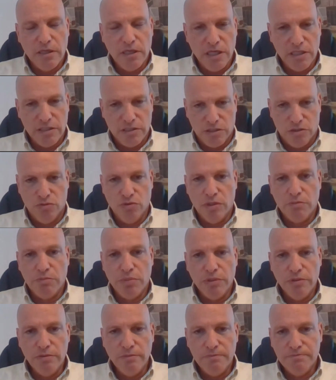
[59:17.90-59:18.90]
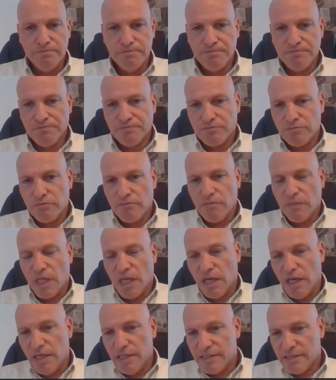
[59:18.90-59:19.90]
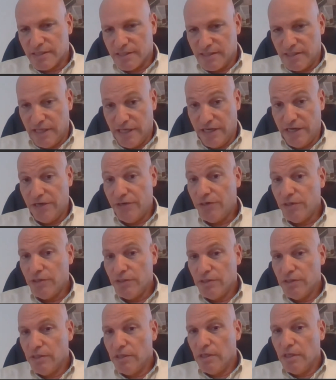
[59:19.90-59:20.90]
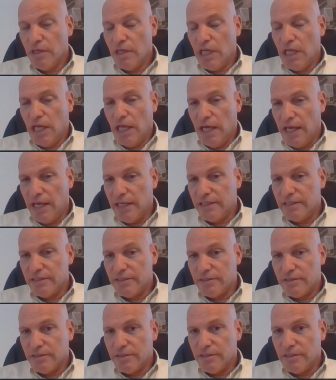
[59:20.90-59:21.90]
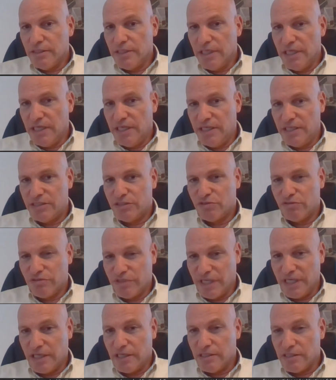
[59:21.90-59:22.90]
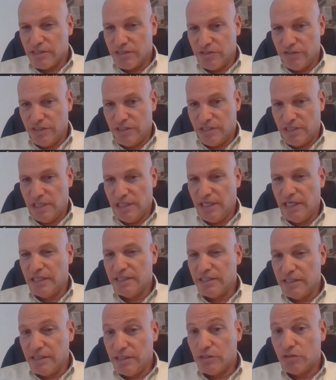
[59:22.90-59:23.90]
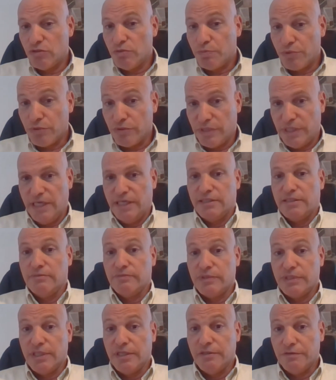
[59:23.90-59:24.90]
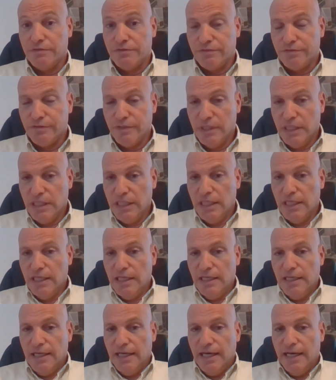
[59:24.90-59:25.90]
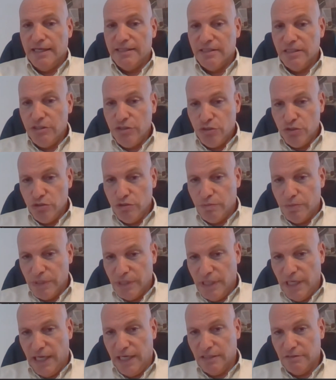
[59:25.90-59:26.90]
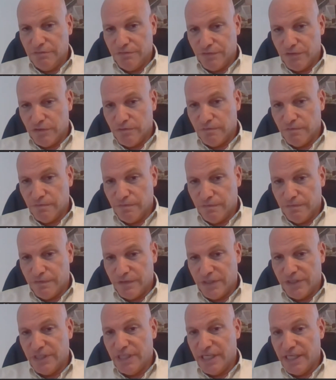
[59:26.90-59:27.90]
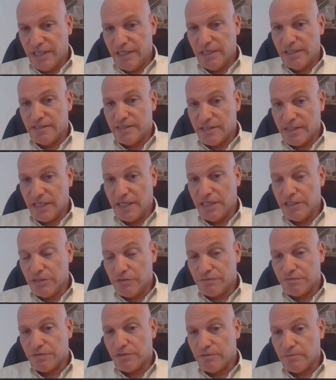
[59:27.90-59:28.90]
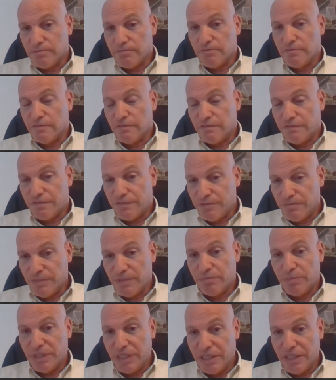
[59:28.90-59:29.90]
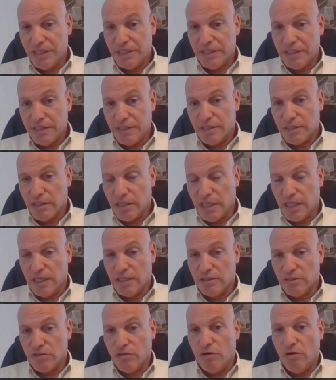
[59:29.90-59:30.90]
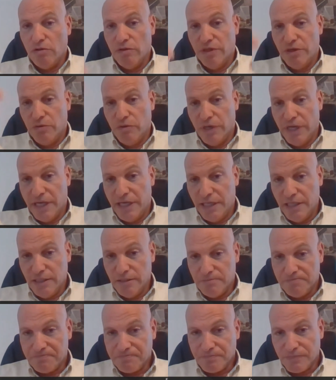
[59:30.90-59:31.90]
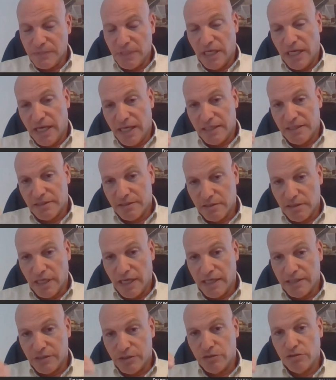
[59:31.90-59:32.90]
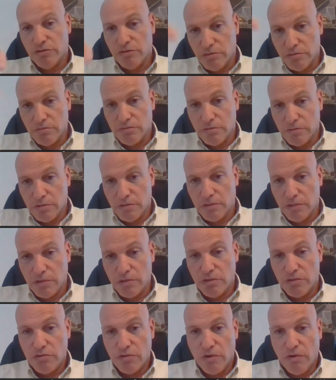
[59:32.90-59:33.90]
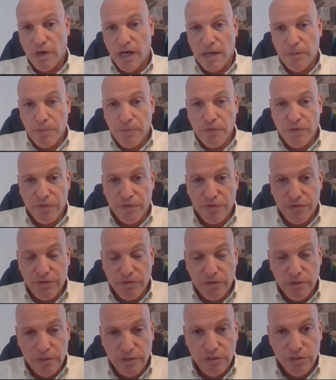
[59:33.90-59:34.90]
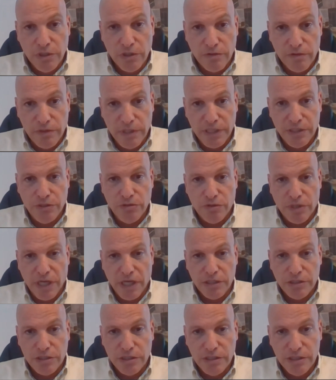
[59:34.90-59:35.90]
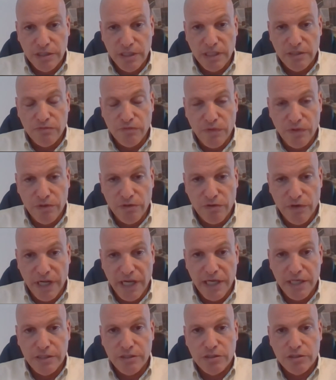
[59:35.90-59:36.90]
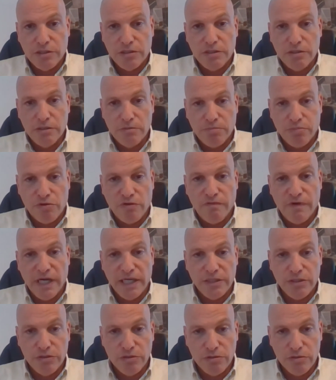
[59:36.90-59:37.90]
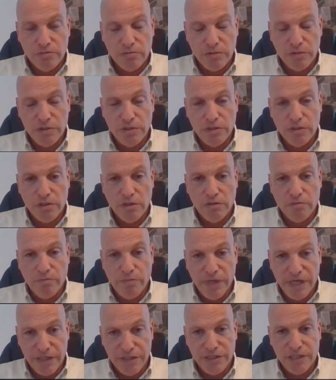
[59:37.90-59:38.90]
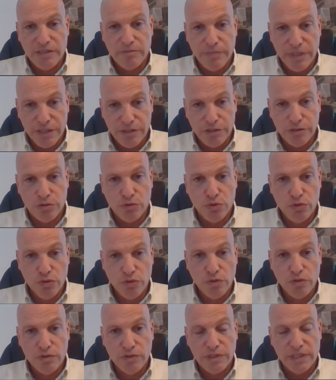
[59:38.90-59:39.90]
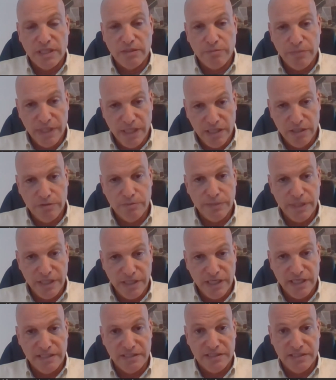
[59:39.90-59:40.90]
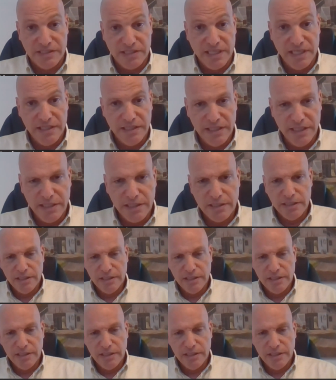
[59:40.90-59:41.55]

it's doable it's there and he needs to take it seriously and he needs to protect himself and this should be done from very early stage from from the beginning and all the way and as you grow up with your education and with your age provide you you know better and better tools and better and better understanding